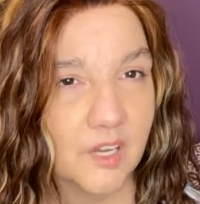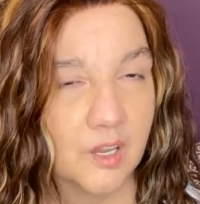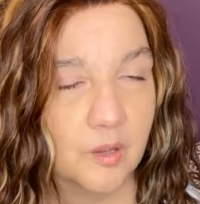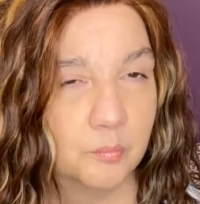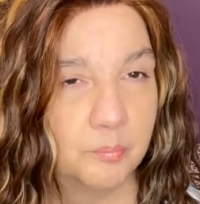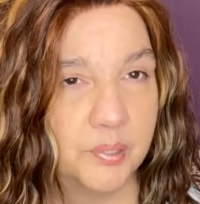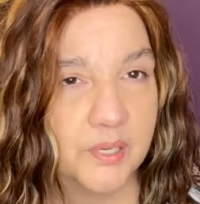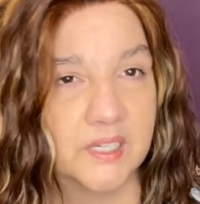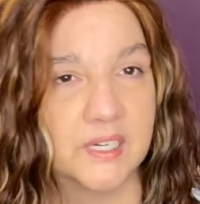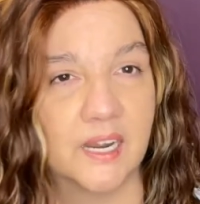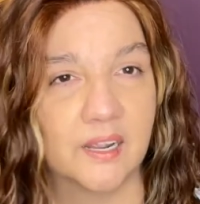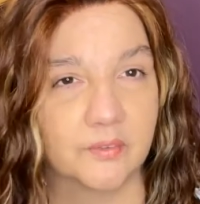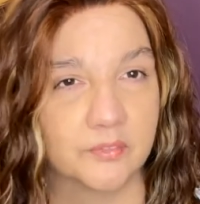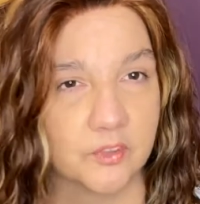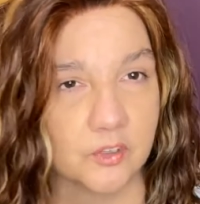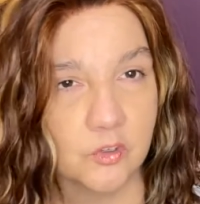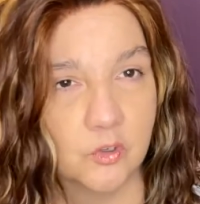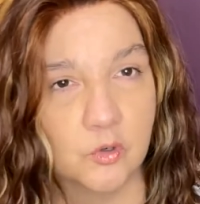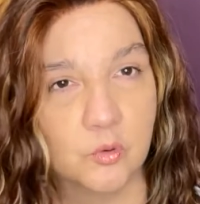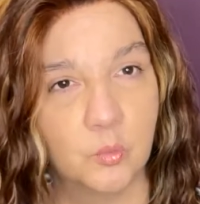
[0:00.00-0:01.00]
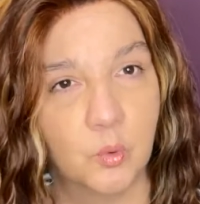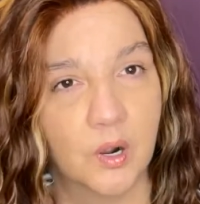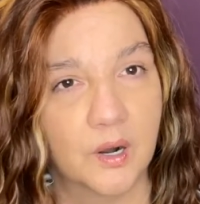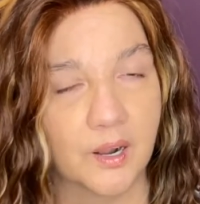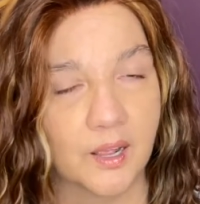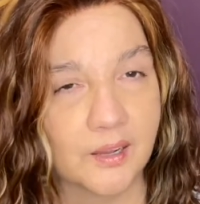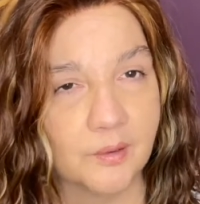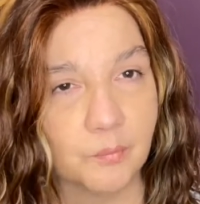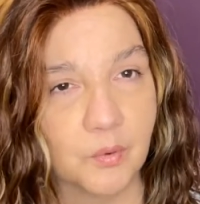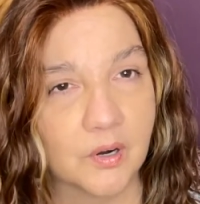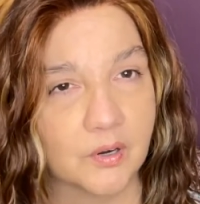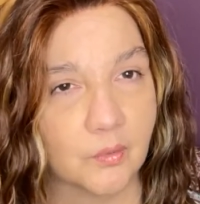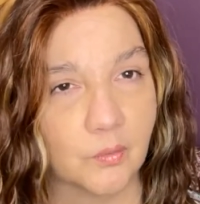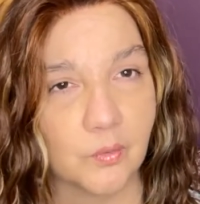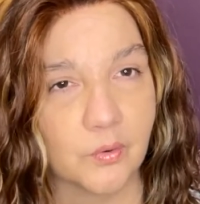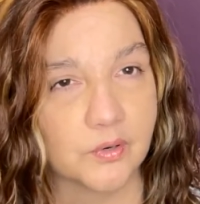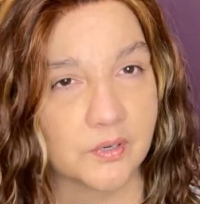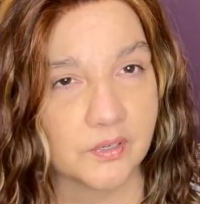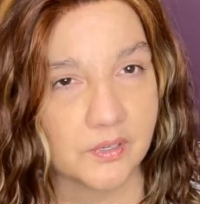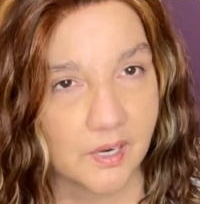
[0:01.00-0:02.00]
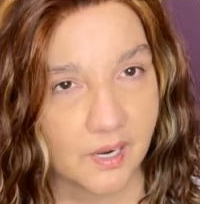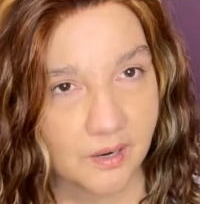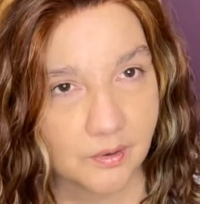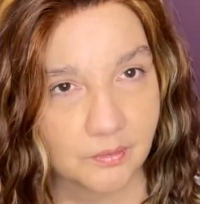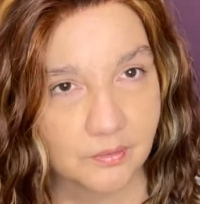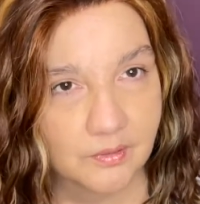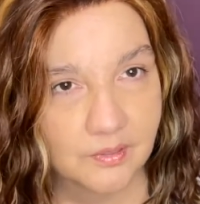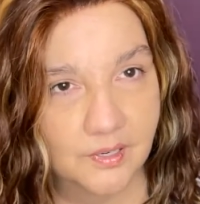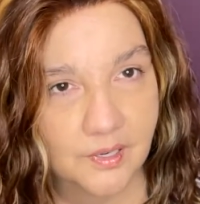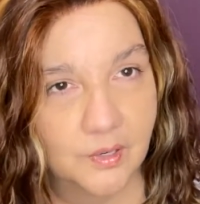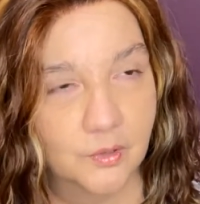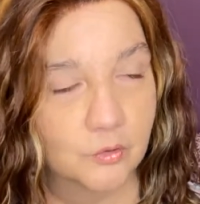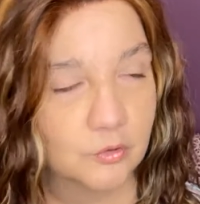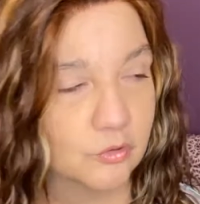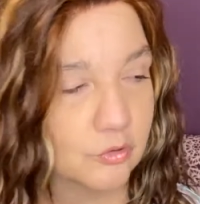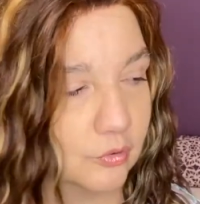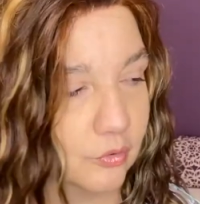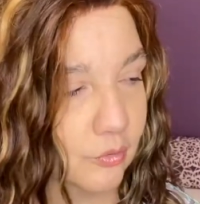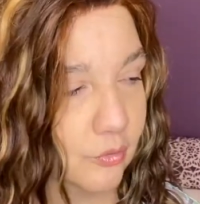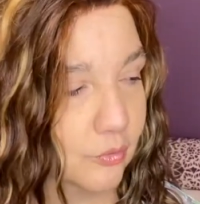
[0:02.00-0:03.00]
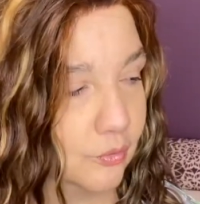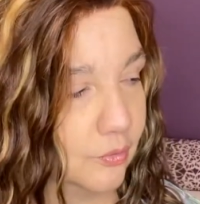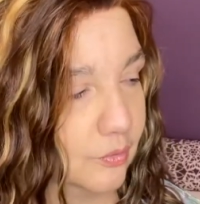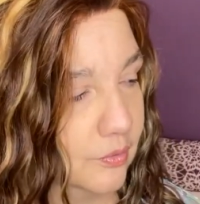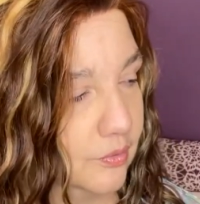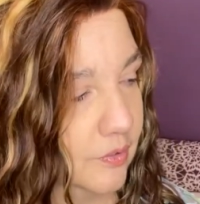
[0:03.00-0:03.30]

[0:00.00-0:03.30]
pick out the new one I want to order now to